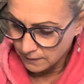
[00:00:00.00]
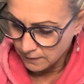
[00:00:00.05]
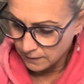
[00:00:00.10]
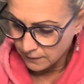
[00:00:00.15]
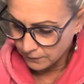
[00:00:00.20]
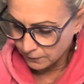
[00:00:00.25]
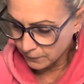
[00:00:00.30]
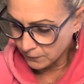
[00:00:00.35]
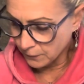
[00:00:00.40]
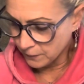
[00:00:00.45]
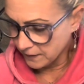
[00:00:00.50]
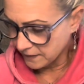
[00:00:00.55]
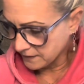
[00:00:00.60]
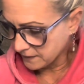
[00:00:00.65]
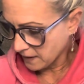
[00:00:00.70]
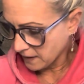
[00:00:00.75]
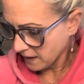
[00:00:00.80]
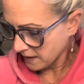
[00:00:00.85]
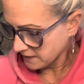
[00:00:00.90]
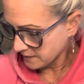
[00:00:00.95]
through this
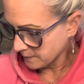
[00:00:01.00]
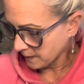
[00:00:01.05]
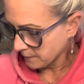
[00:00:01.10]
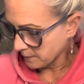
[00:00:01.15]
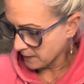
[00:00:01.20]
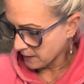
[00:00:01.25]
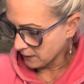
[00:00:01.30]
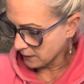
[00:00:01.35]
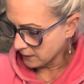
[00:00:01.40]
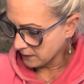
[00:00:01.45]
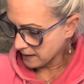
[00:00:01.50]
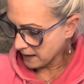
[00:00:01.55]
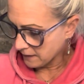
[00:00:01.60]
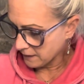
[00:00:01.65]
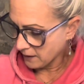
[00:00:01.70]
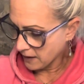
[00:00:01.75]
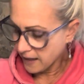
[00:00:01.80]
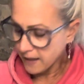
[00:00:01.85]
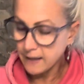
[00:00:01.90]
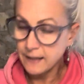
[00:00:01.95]
cosmic mirror. Now,
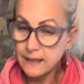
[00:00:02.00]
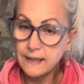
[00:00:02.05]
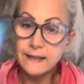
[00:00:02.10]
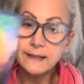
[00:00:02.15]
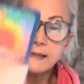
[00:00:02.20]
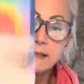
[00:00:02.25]
there is